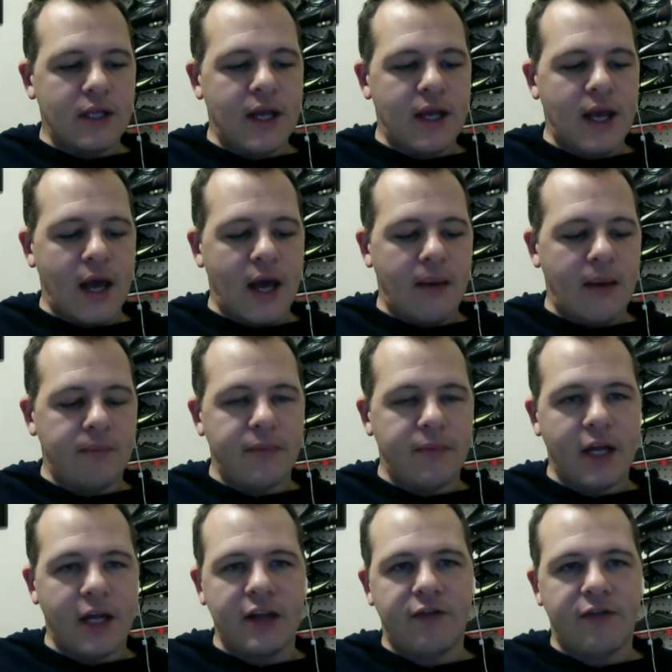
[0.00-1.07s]

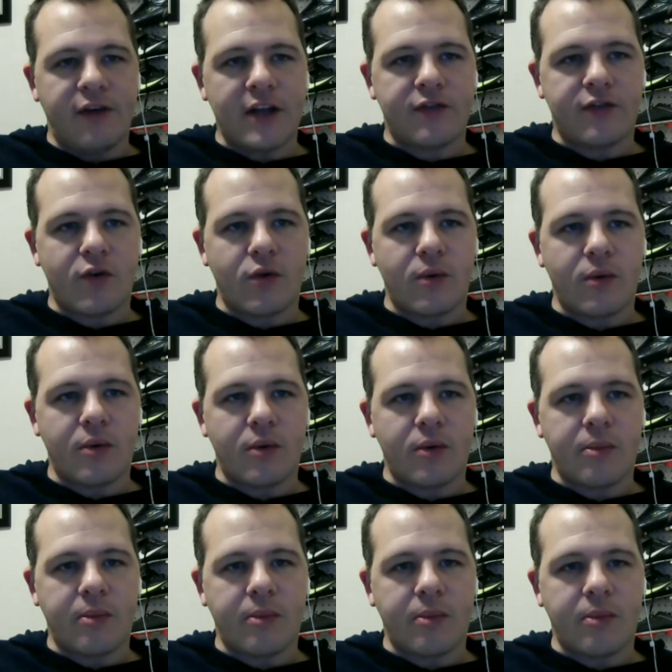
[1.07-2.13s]
the Nike Fast
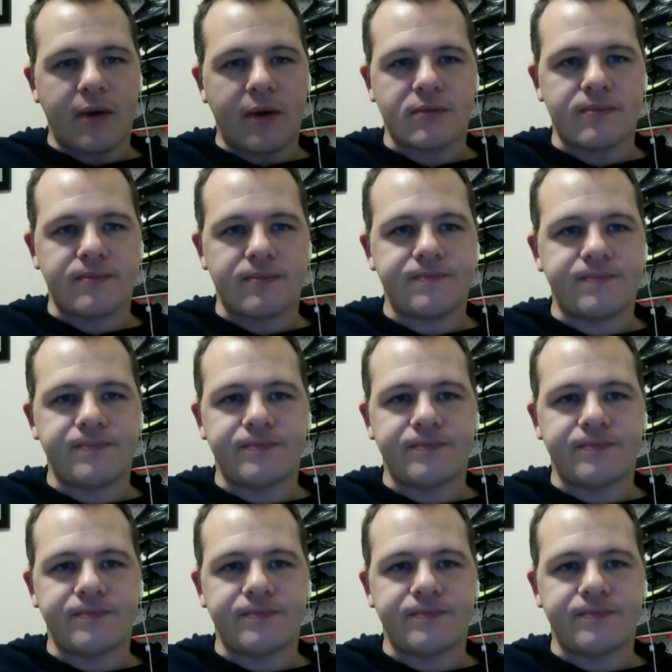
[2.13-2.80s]
Forward collection.